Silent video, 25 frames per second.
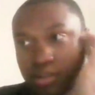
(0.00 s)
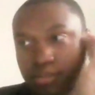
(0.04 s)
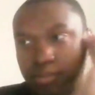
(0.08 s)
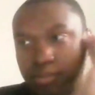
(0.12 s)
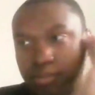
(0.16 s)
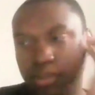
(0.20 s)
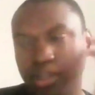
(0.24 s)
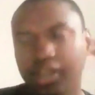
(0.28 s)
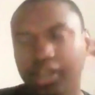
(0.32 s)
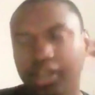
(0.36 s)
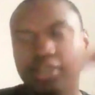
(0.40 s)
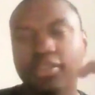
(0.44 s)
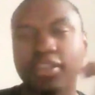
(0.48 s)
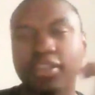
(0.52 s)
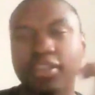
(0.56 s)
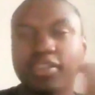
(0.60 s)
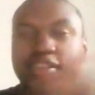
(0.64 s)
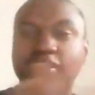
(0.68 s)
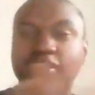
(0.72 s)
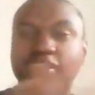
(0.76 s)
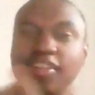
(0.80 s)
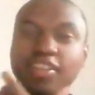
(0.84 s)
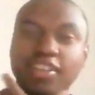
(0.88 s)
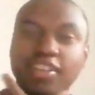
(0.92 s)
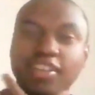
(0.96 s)
But then I was like,
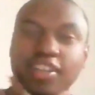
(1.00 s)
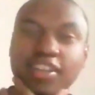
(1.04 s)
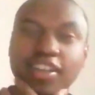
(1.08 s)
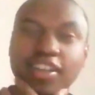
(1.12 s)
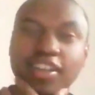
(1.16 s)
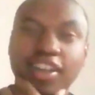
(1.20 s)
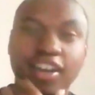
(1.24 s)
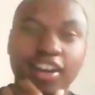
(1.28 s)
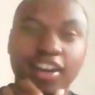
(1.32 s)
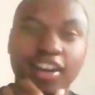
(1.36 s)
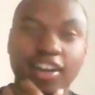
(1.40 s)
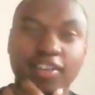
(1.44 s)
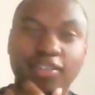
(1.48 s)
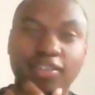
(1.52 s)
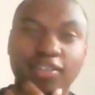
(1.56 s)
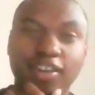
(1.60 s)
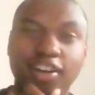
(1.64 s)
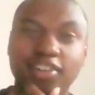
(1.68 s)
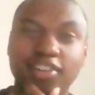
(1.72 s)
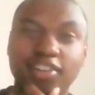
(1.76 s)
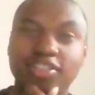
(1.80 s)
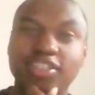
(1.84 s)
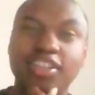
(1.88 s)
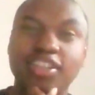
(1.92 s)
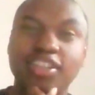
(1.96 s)
then again, Aaron
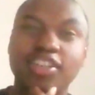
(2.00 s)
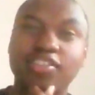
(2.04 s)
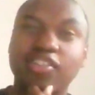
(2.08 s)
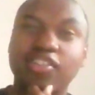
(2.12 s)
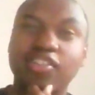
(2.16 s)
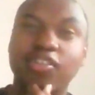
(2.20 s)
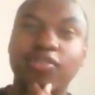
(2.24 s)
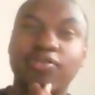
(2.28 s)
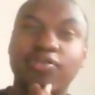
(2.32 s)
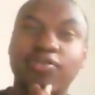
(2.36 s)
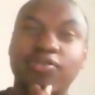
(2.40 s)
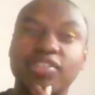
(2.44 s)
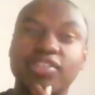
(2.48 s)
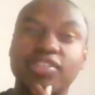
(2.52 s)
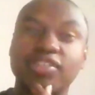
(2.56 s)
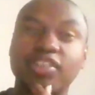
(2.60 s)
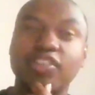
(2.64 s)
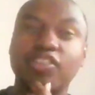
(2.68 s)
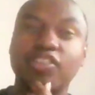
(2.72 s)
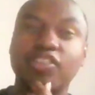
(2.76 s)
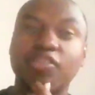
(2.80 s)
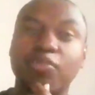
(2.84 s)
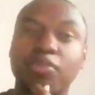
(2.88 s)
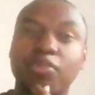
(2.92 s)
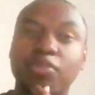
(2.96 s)
Rodgers, he known for his
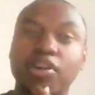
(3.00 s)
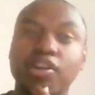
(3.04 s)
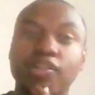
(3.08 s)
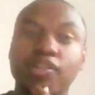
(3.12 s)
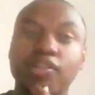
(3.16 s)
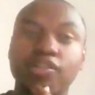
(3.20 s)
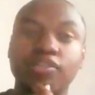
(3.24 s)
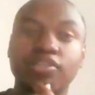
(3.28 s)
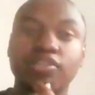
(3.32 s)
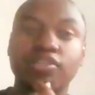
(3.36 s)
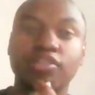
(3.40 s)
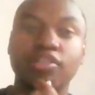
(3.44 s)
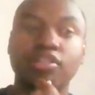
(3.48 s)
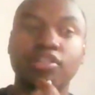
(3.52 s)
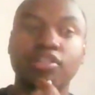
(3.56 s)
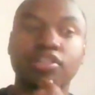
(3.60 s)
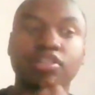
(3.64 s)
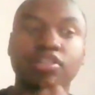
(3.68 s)
Hail Marys.